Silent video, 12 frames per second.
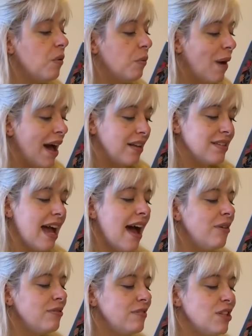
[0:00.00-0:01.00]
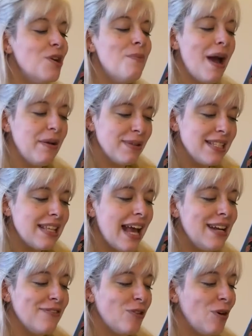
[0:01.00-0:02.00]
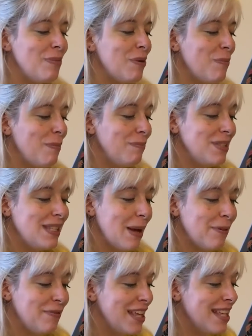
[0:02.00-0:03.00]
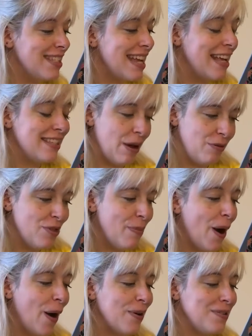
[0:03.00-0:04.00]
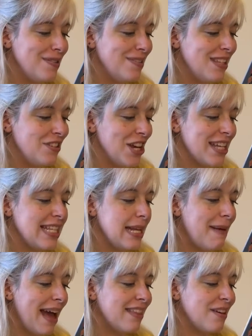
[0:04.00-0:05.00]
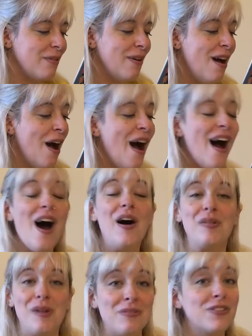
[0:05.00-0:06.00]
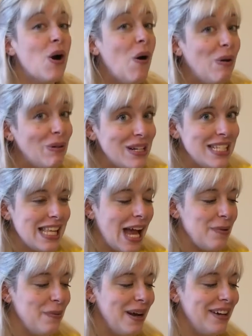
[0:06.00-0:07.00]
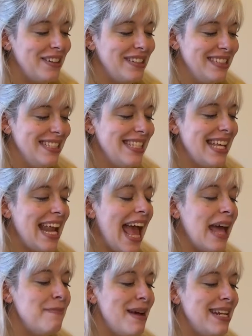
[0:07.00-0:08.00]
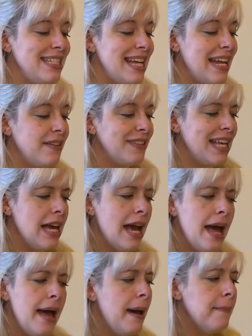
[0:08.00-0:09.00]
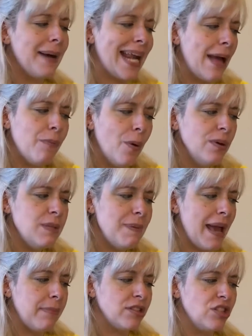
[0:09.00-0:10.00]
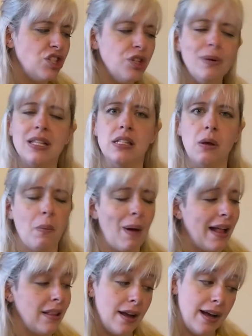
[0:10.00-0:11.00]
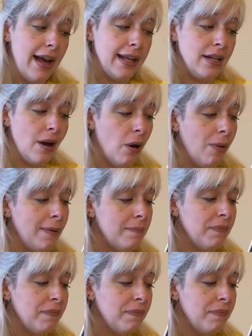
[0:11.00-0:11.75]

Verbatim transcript: Well now, you might recite it for me some of these days out in the barn, suggested Matthew. Oh, of course I will, said Anne meditatively, but I won't be able to do it so well, I know.